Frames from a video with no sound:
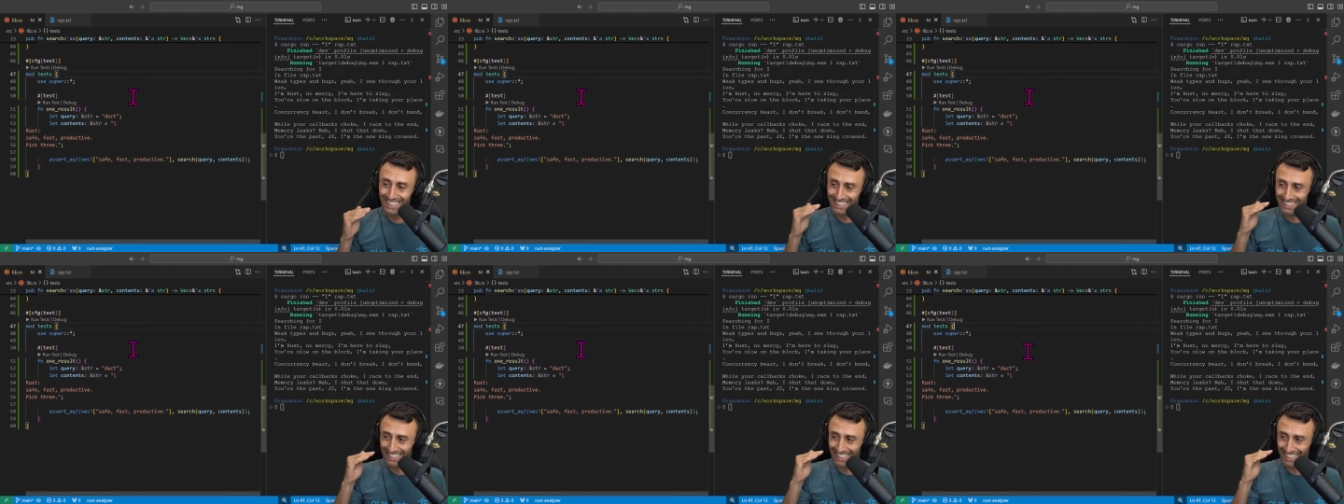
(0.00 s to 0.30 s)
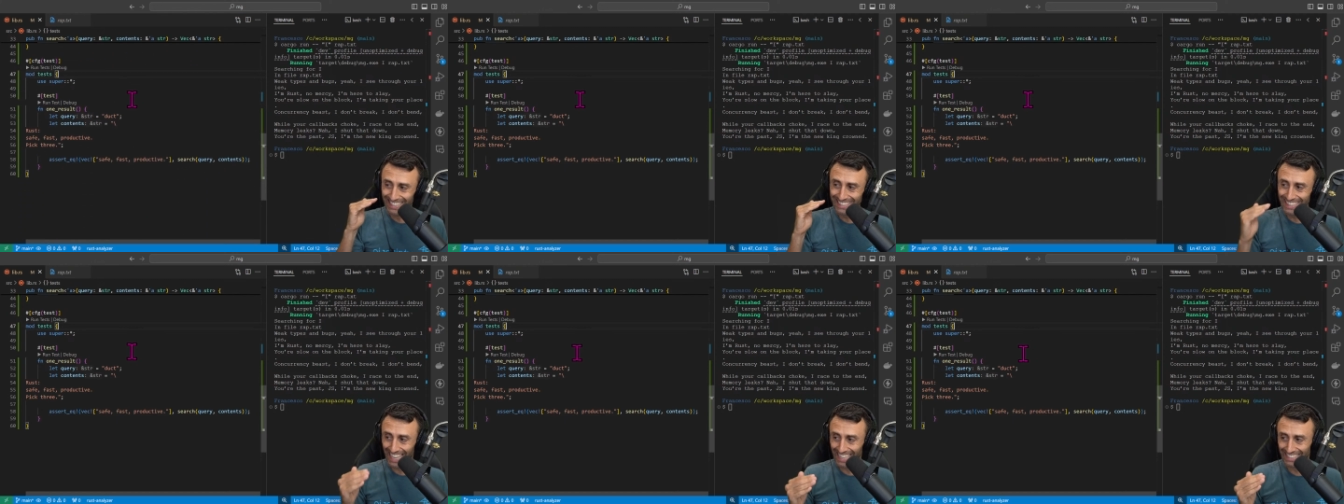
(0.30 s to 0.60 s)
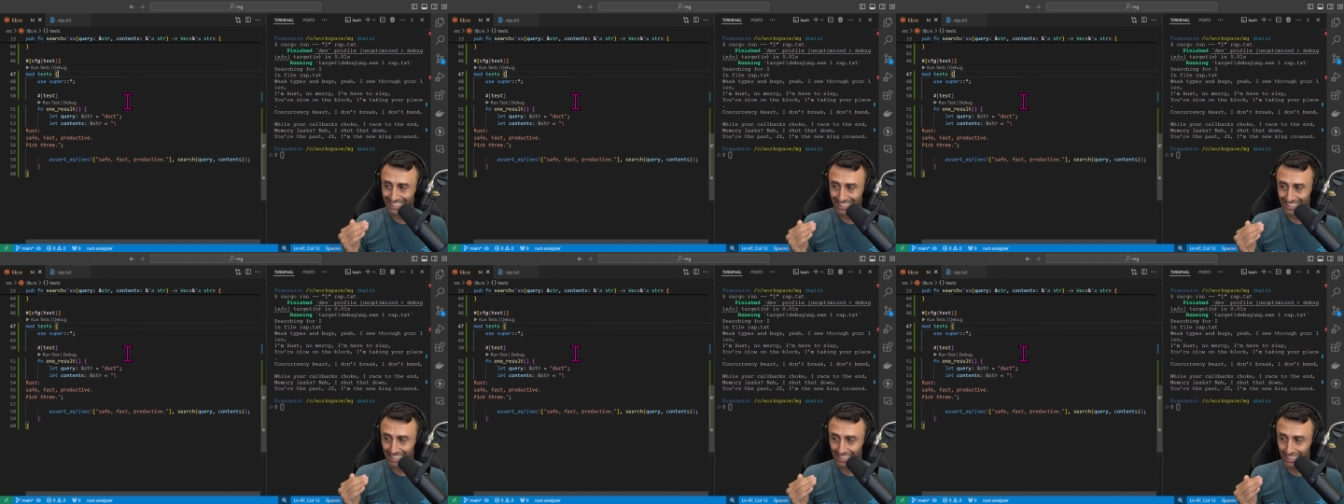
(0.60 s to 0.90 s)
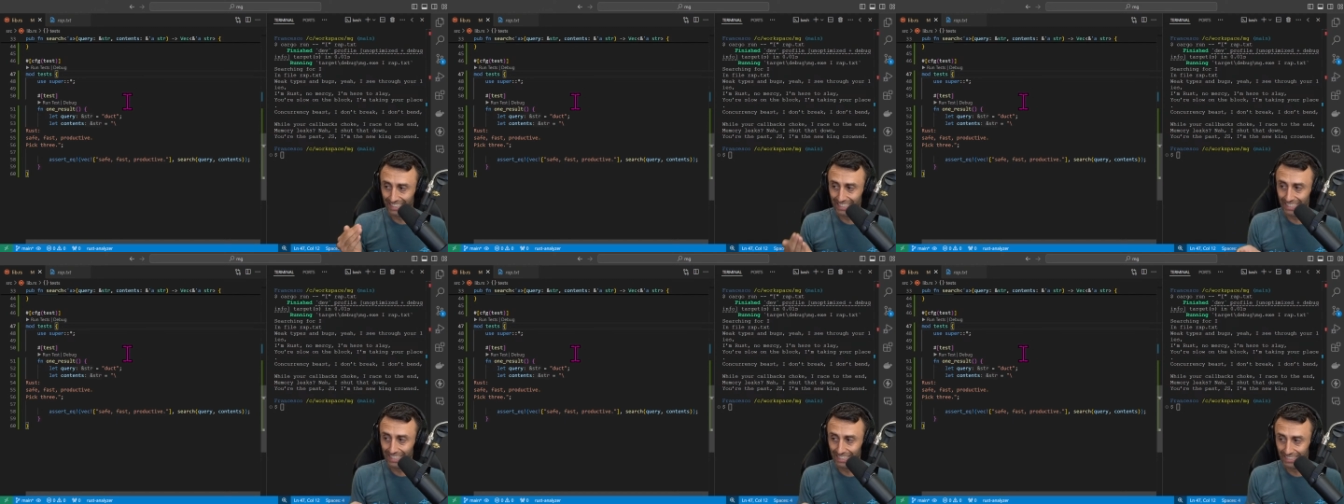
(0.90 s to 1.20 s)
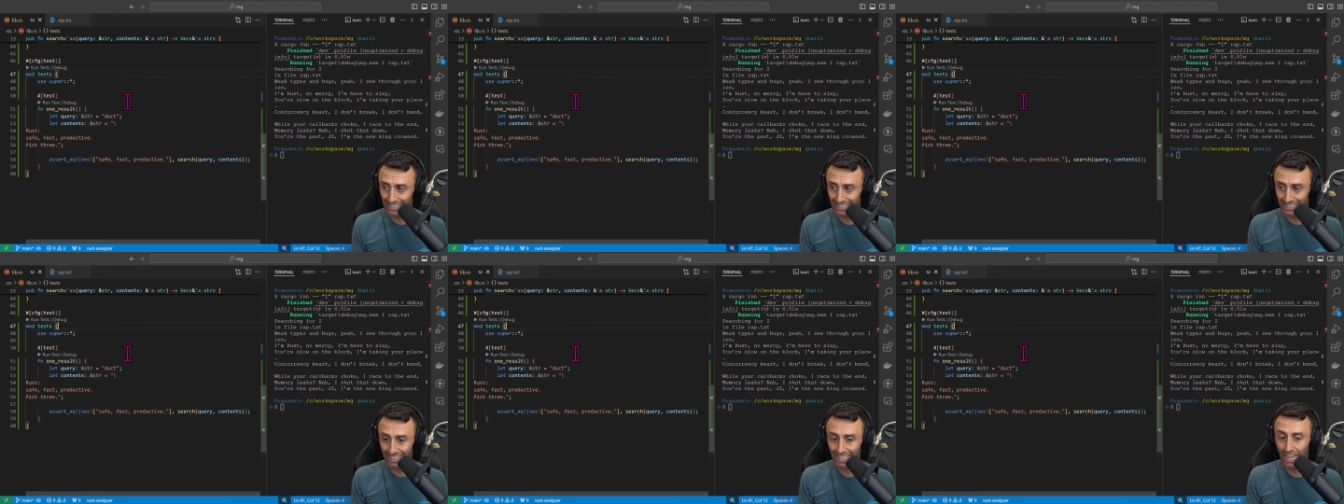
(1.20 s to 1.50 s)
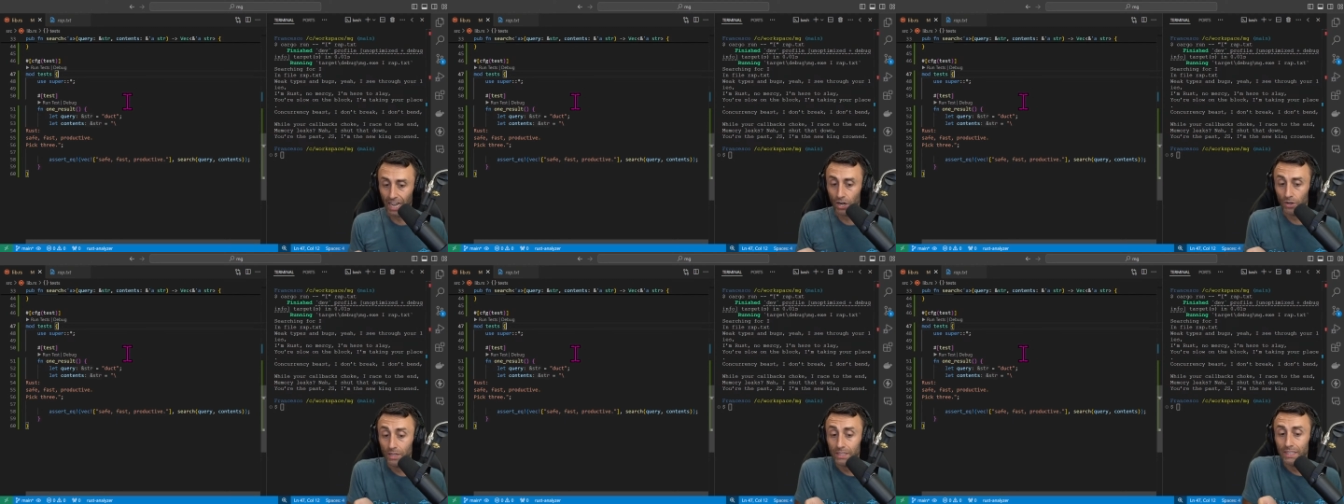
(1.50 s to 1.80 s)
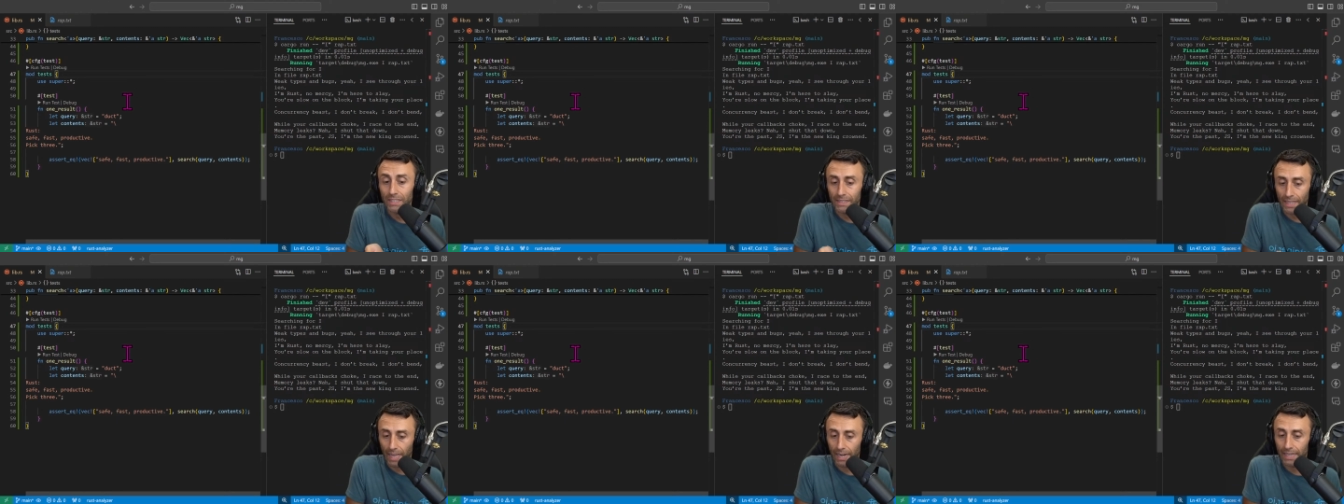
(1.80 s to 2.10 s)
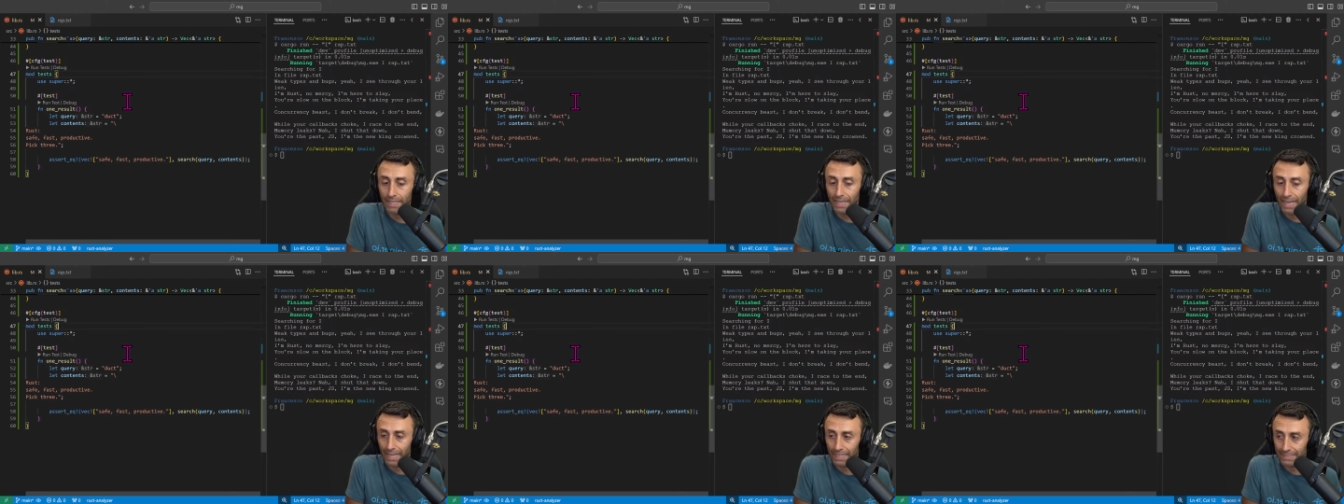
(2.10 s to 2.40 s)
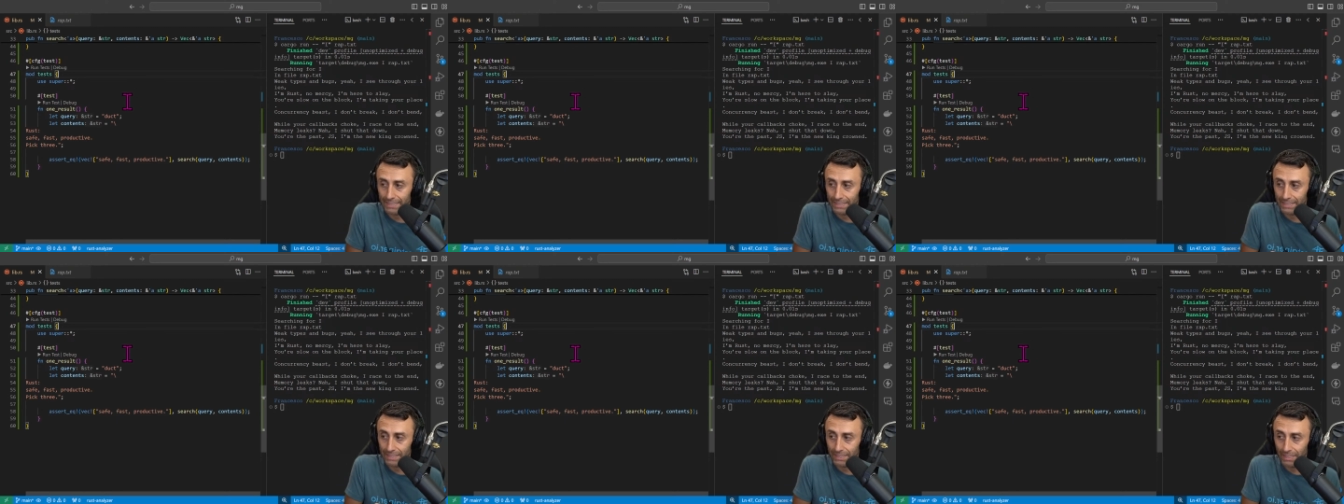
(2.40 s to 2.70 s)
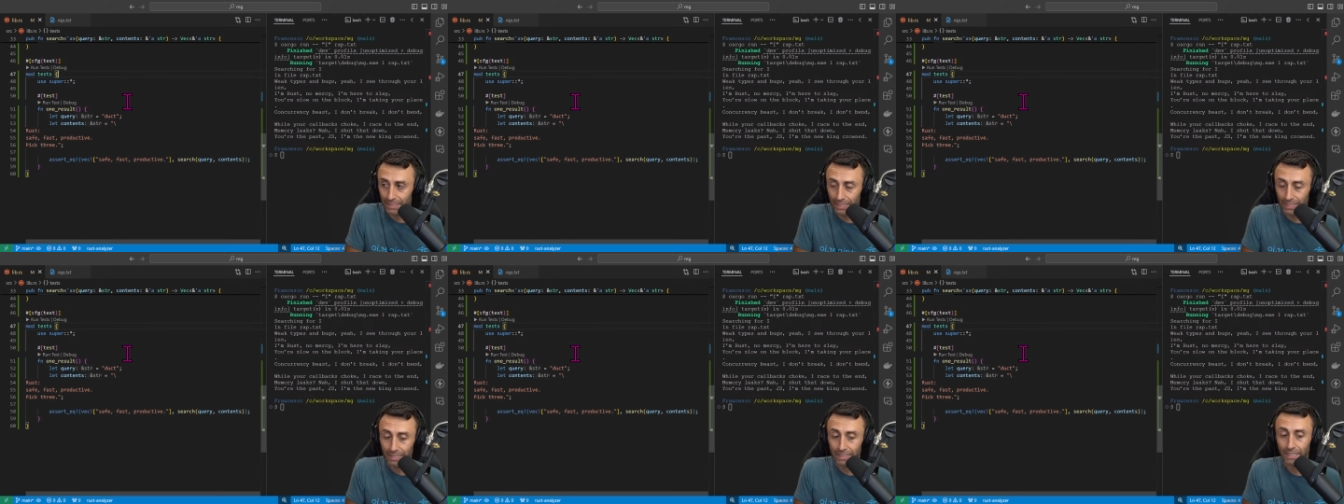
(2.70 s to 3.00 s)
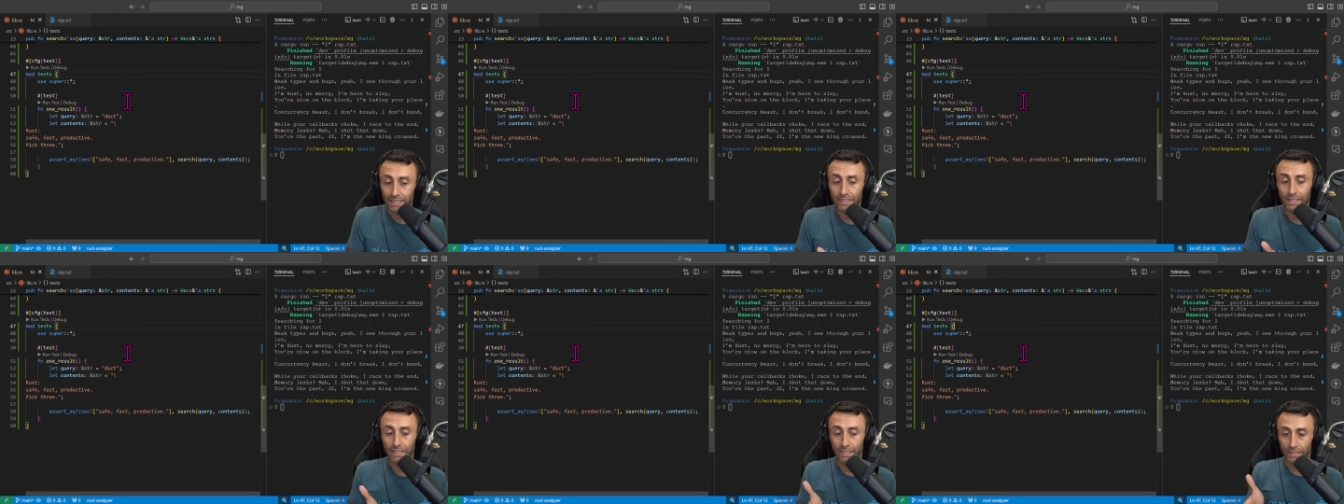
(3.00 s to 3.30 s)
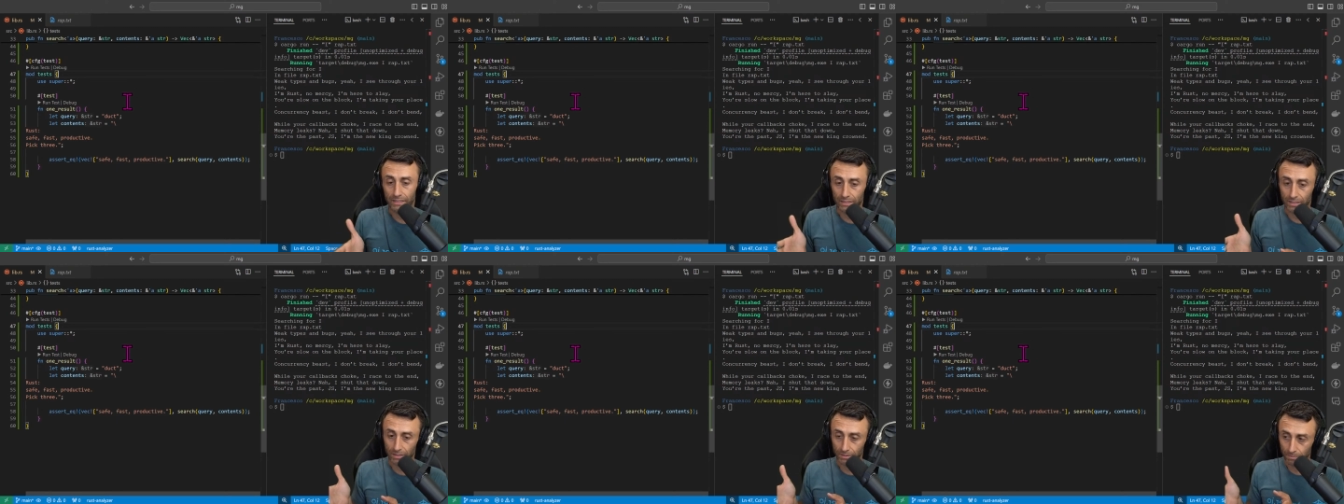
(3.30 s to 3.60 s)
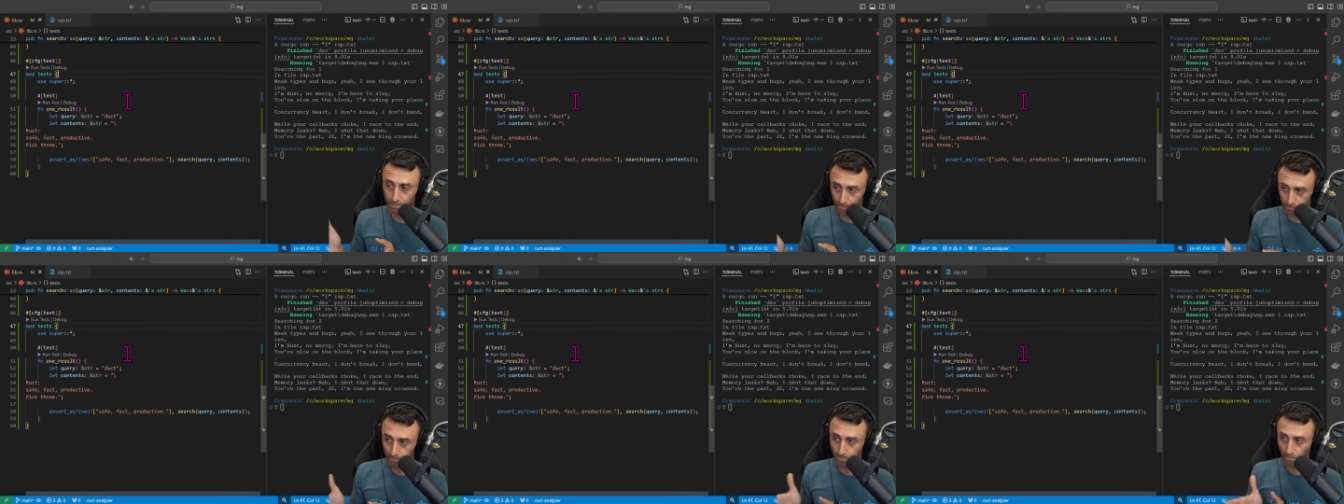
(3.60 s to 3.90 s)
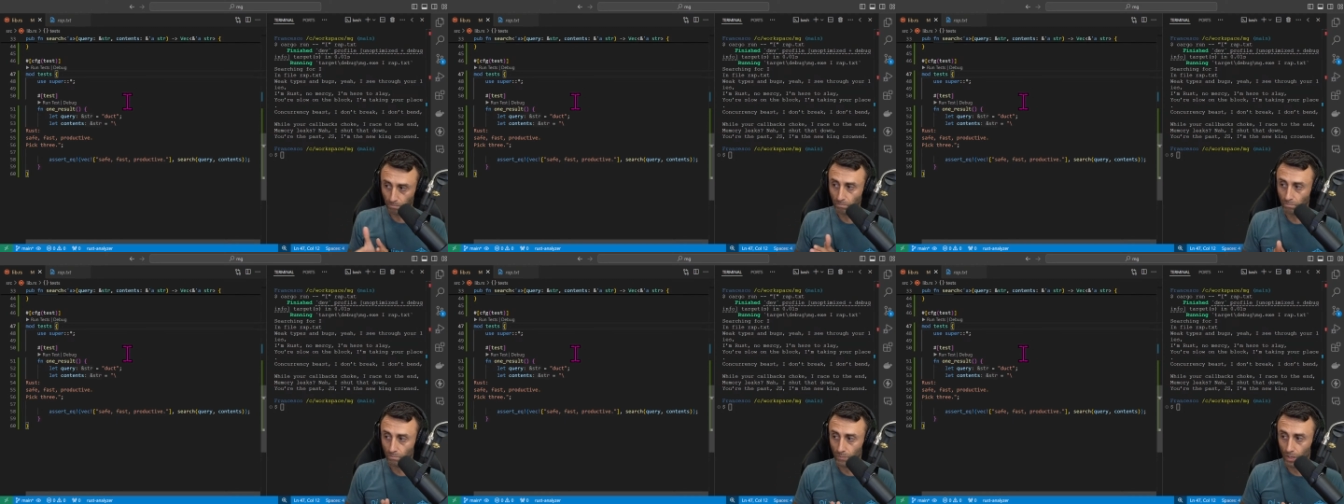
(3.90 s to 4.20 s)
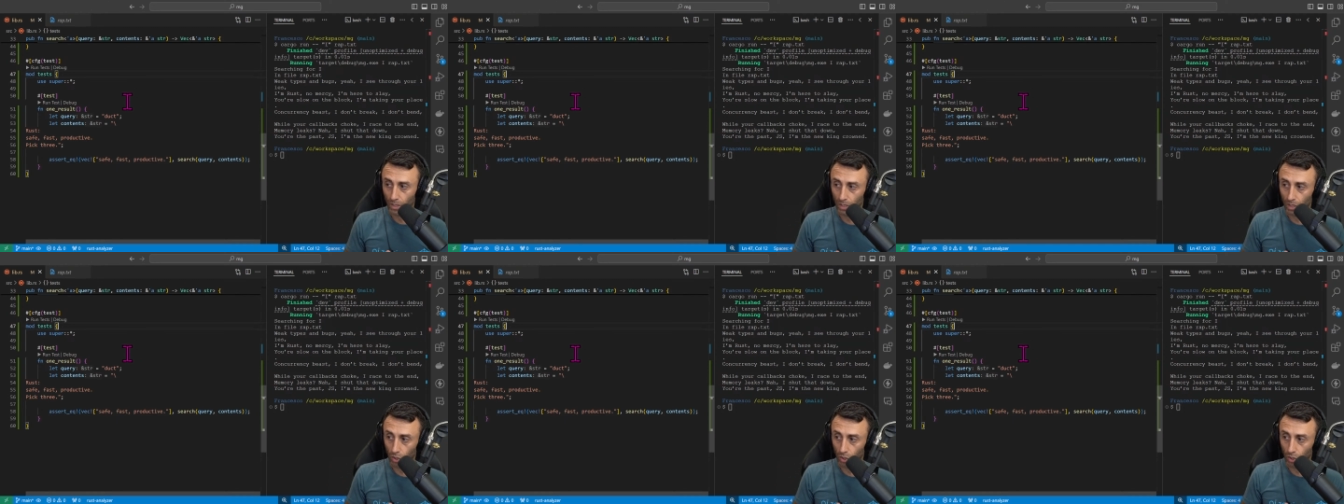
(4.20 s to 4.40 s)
the test is already telling us that is uh,